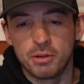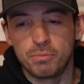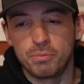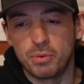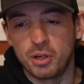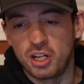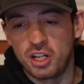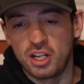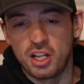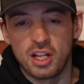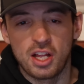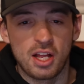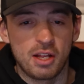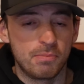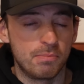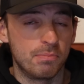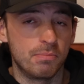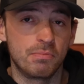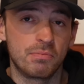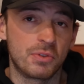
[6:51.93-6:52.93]
but
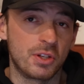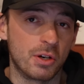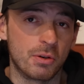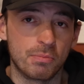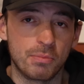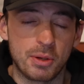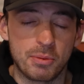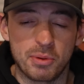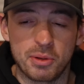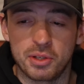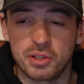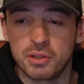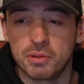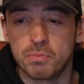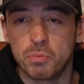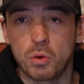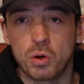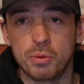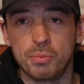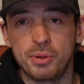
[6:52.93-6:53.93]
you know, maybe
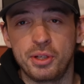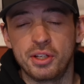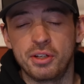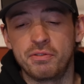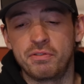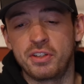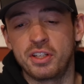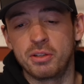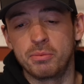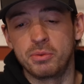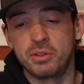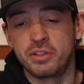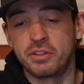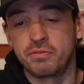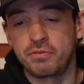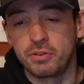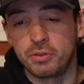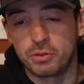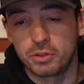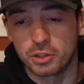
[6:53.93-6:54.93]
more will be available in the
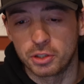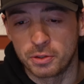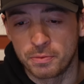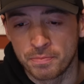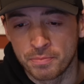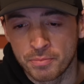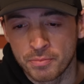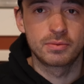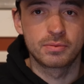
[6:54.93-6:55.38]
future.